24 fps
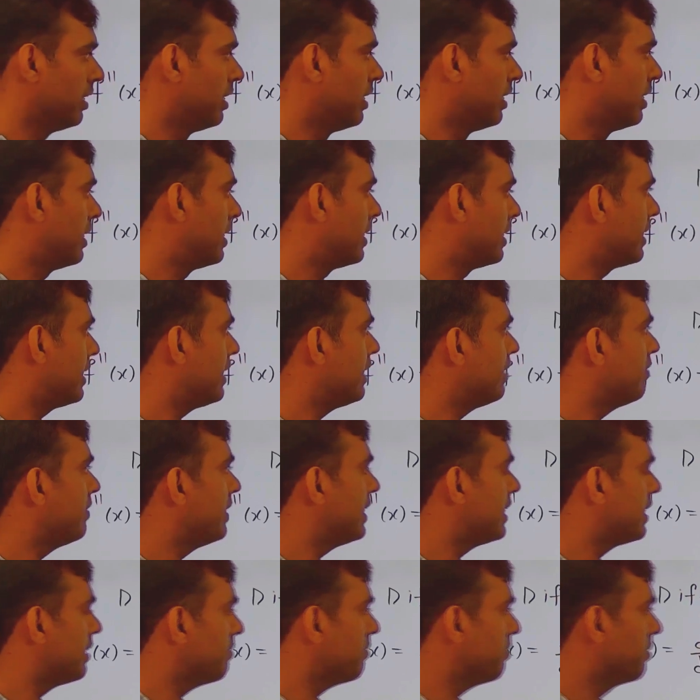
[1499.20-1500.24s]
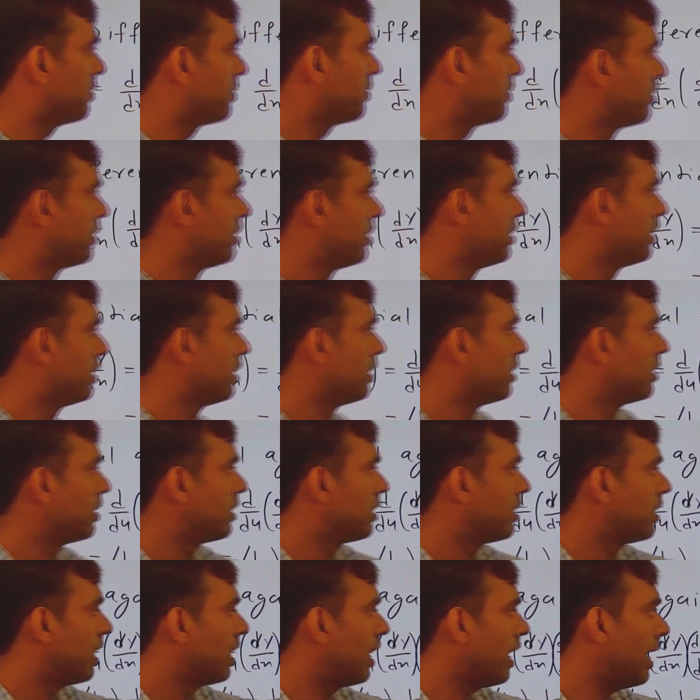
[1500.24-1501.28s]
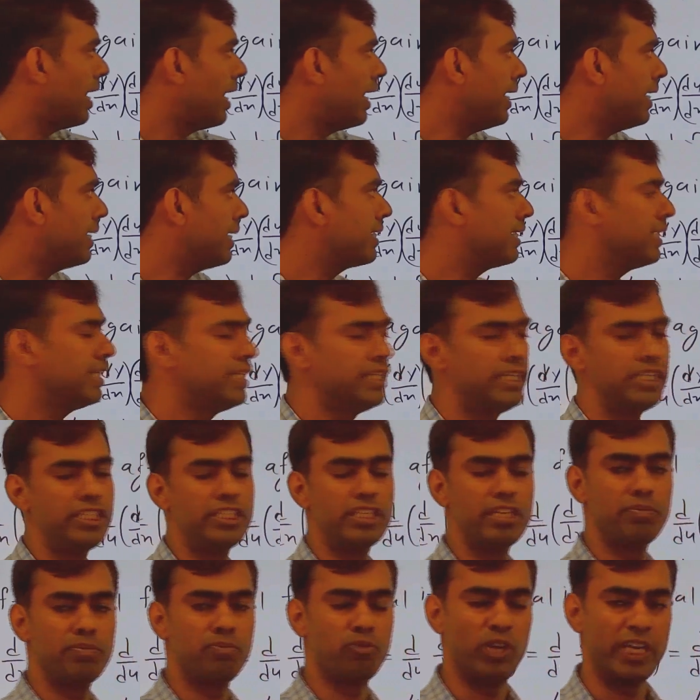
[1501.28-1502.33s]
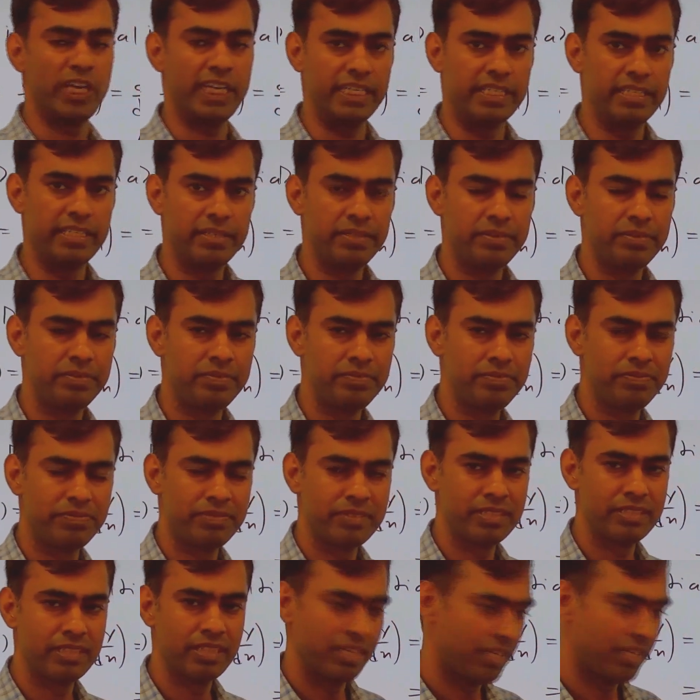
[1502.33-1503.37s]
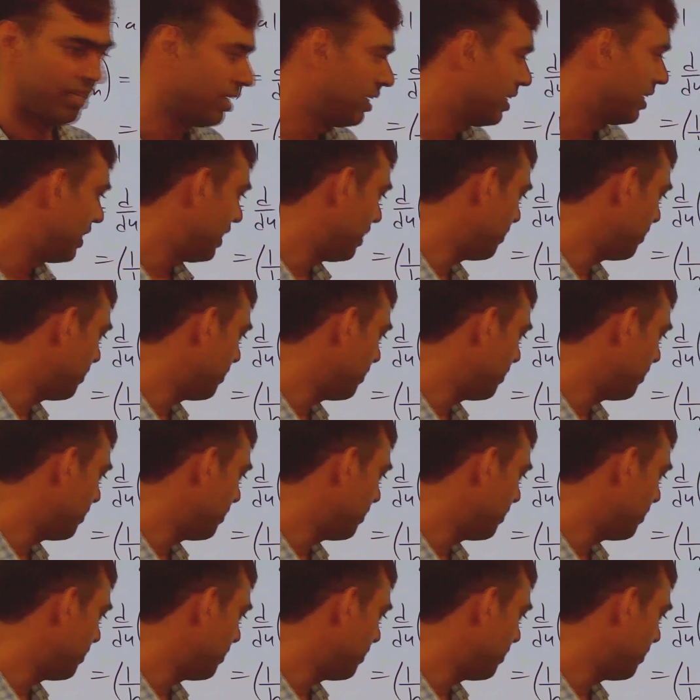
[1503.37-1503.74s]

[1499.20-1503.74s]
derivative at initial point. If we